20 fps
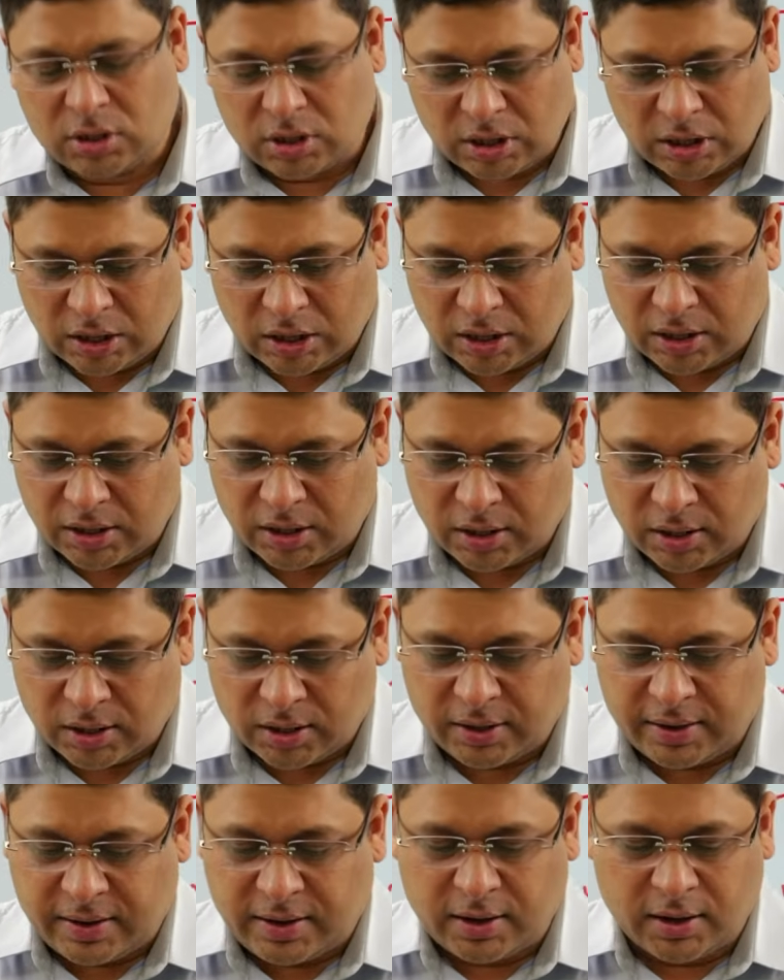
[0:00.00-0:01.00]

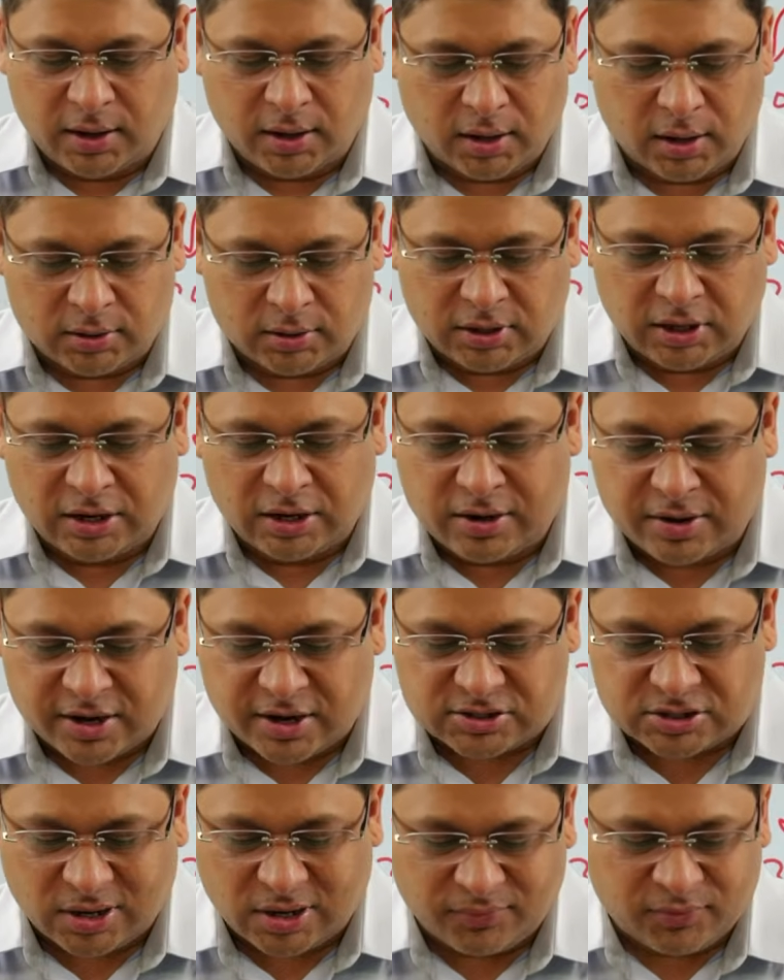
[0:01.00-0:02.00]
the
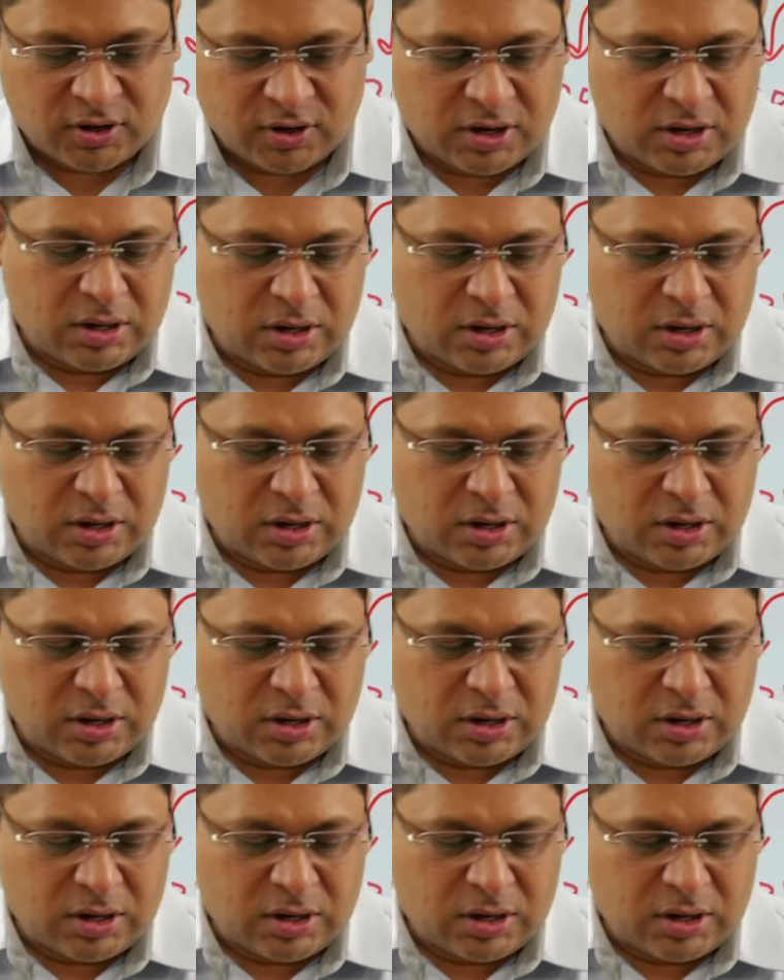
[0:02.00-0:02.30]
interest of